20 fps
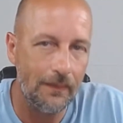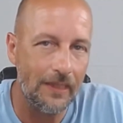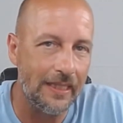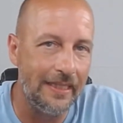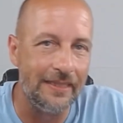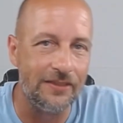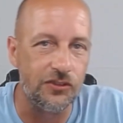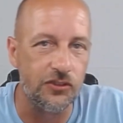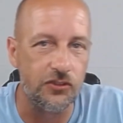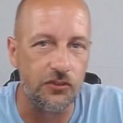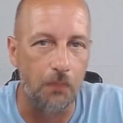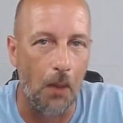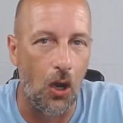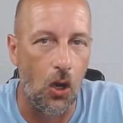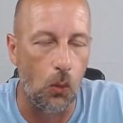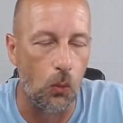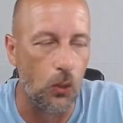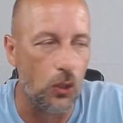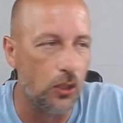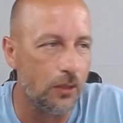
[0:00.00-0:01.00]
it's a
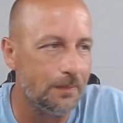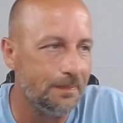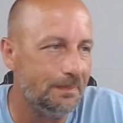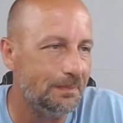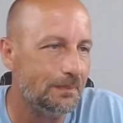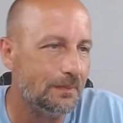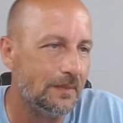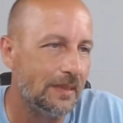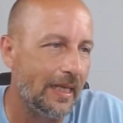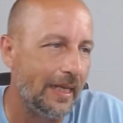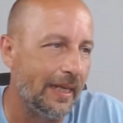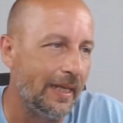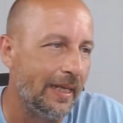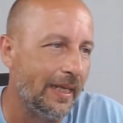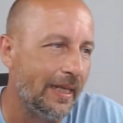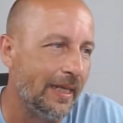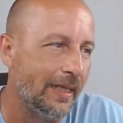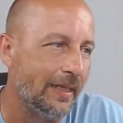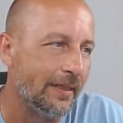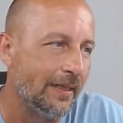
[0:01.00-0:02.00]
Small World,
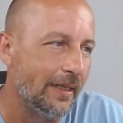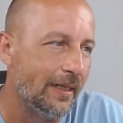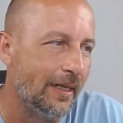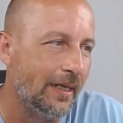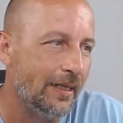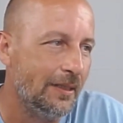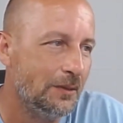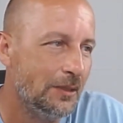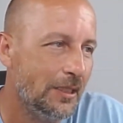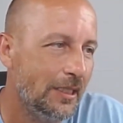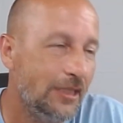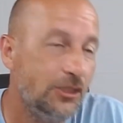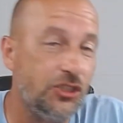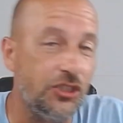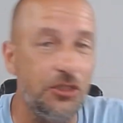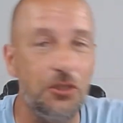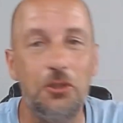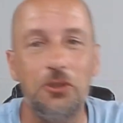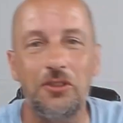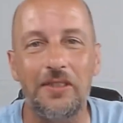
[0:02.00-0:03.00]
and
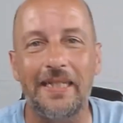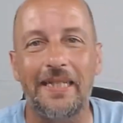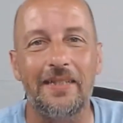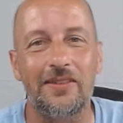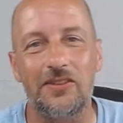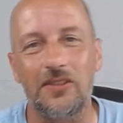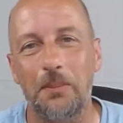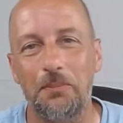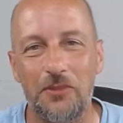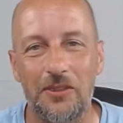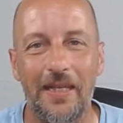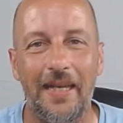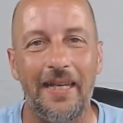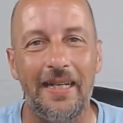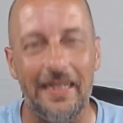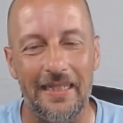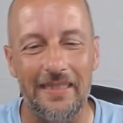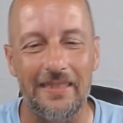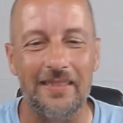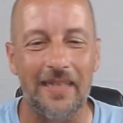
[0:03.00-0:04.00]
she usually gets upset
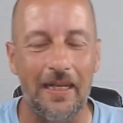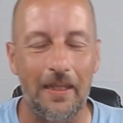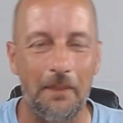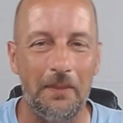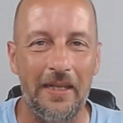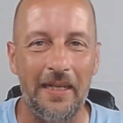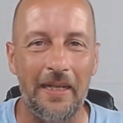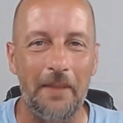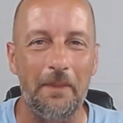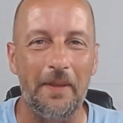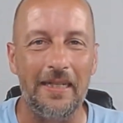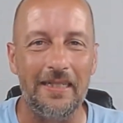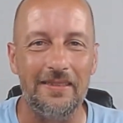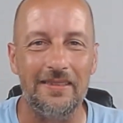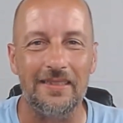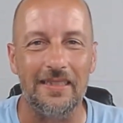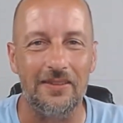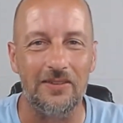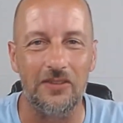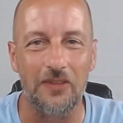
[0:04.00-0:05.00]
anytime anybody
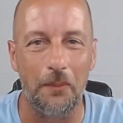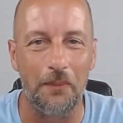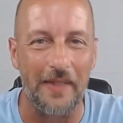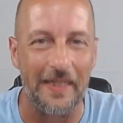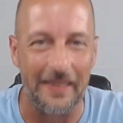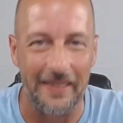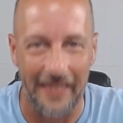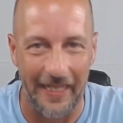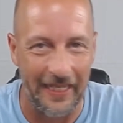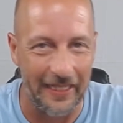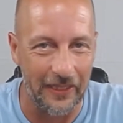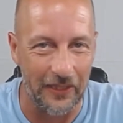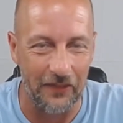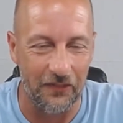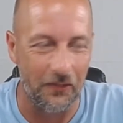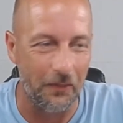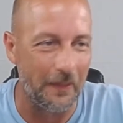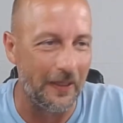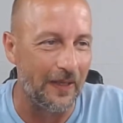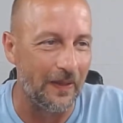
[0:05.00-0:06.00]
says something
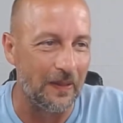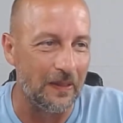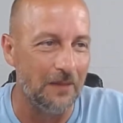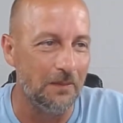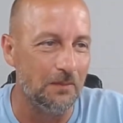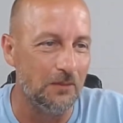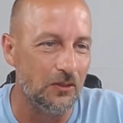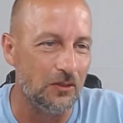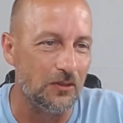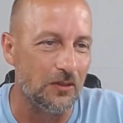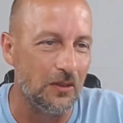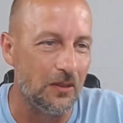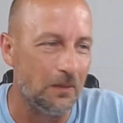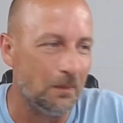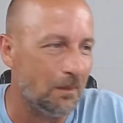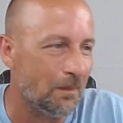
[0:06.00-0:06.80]
negative about it. So,